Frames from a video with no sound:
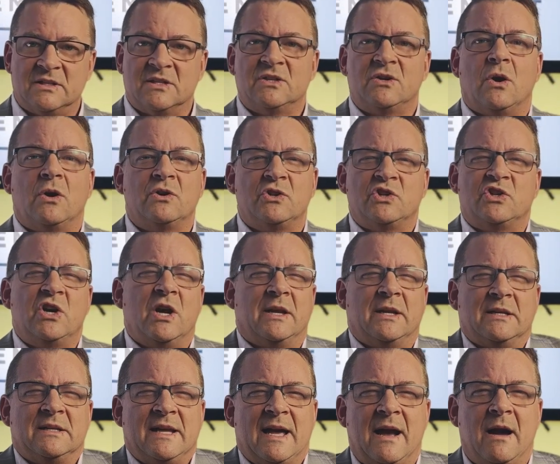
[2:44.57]
start
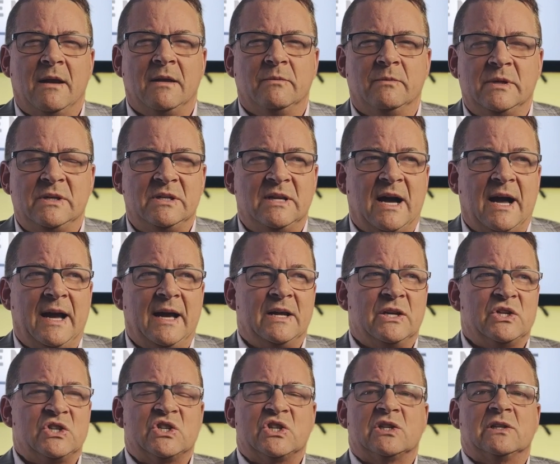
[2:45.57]
shutting down and we die
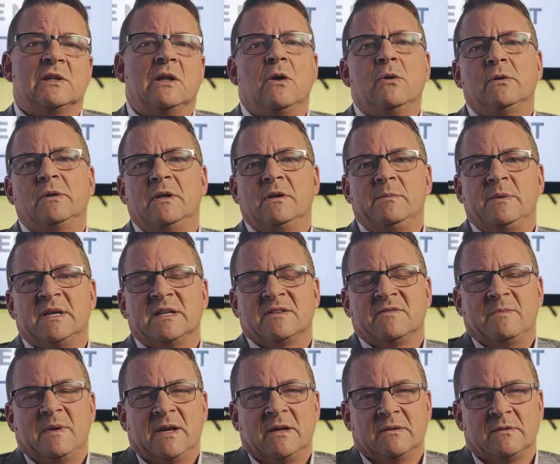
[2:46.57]
slowly because of
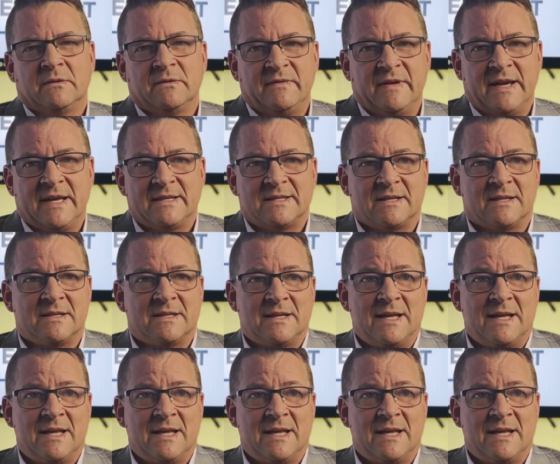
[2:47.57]
medical advances.